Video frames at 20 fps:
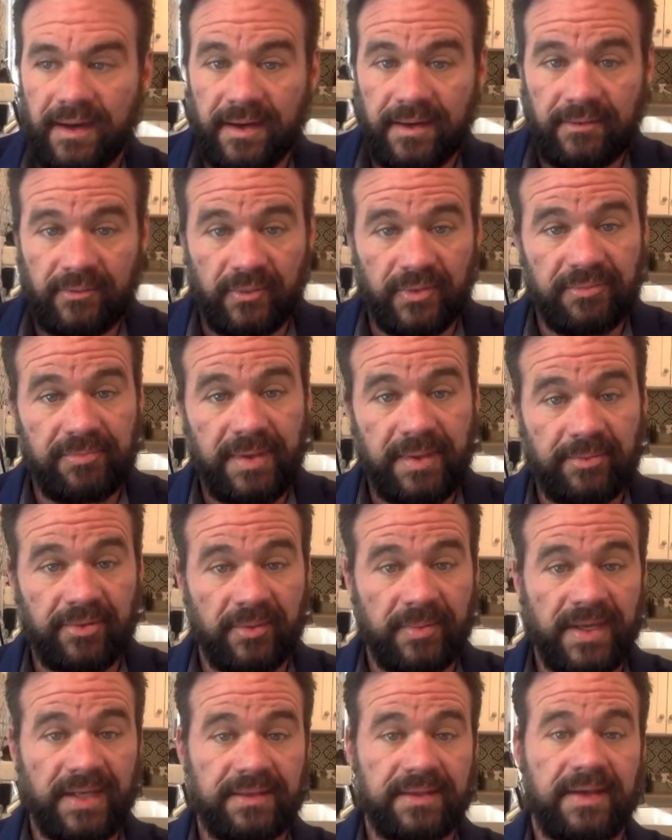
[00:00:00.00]
with people
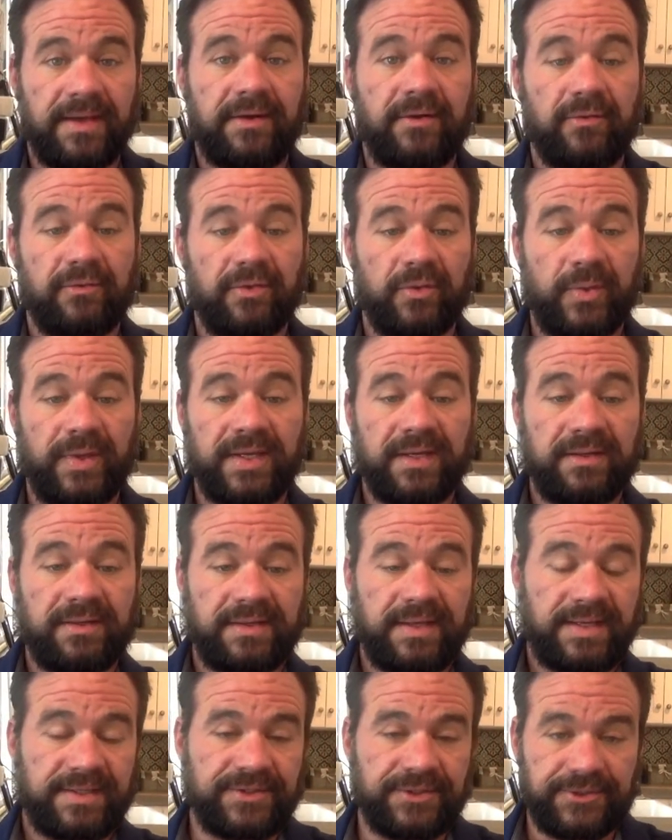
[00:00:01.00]
about that over the weekend in
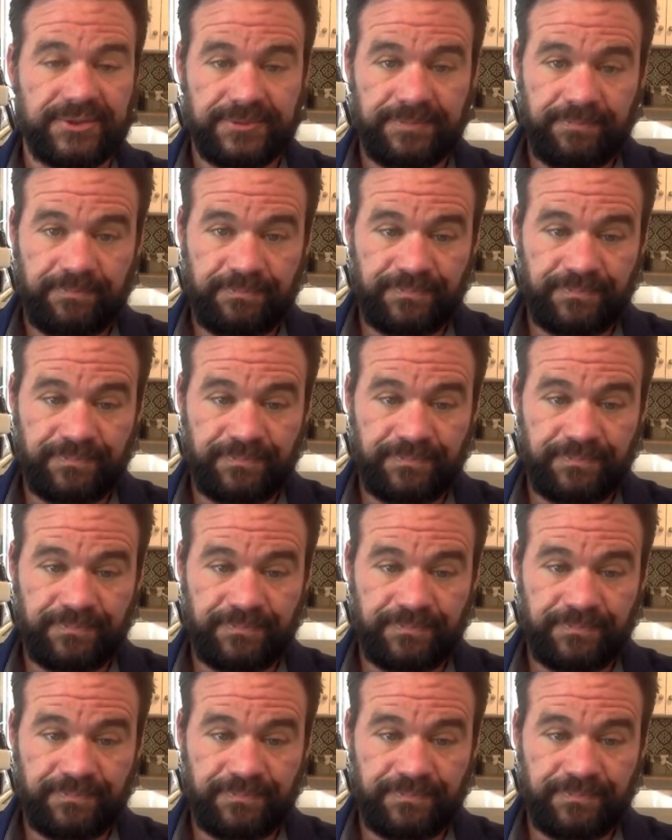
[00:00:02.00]
Texas.